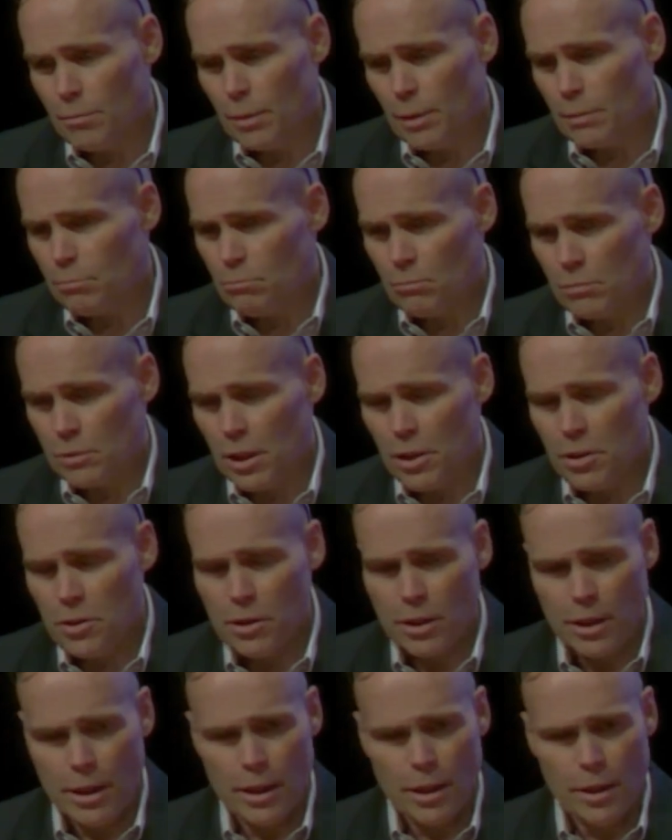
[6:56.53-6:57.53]

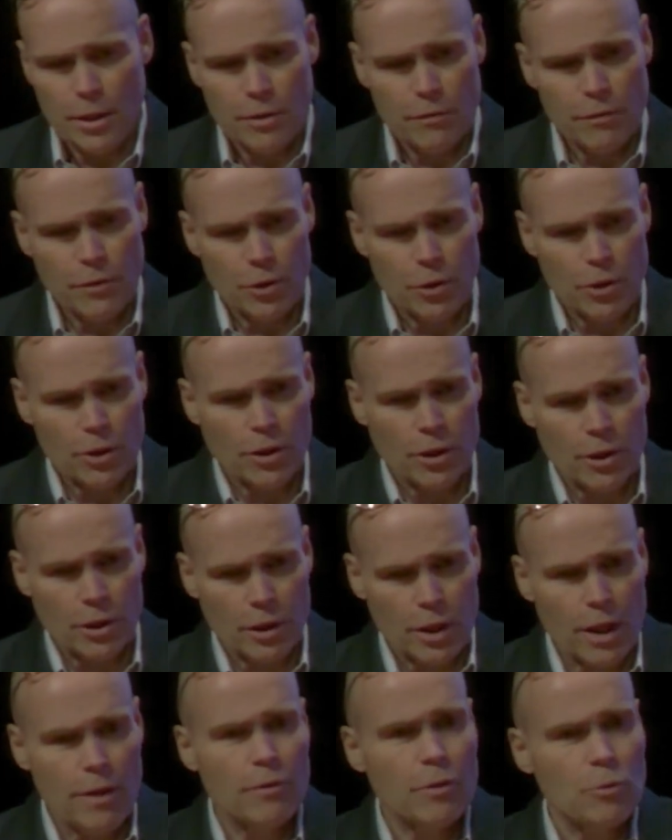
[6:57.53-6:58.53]
yesterday, if you looked on the
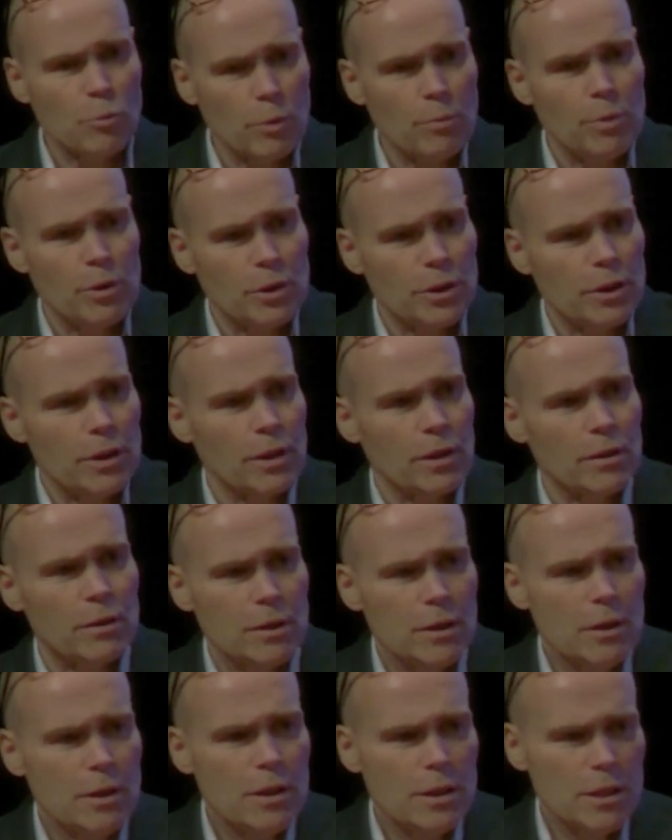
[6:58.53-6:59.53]
left, we're building
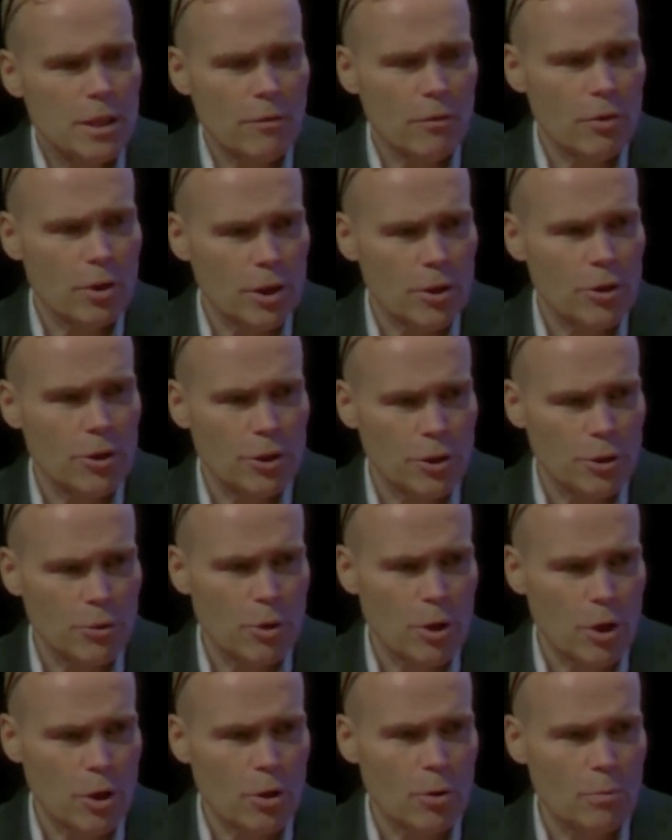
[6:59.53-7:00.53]
several hundred new
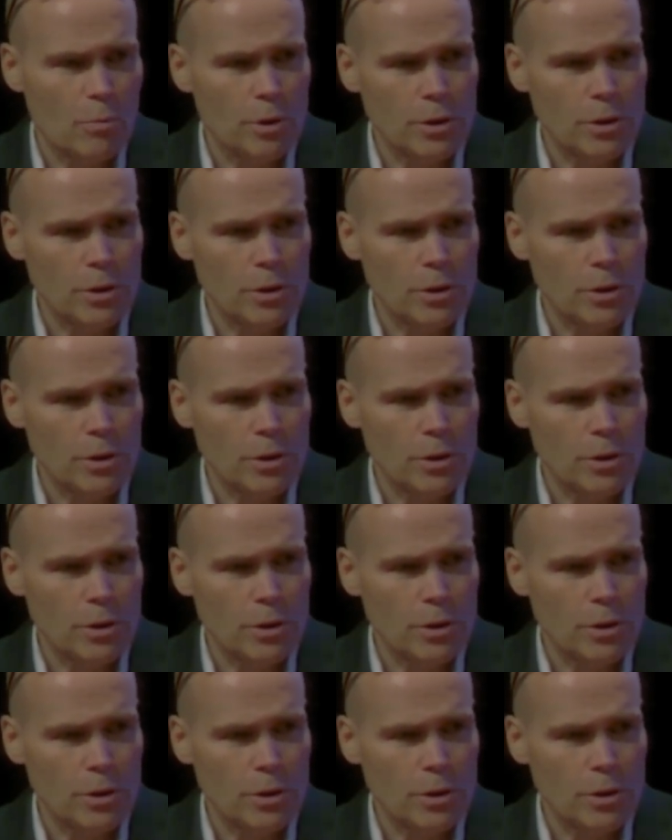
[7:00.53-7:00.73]
homes.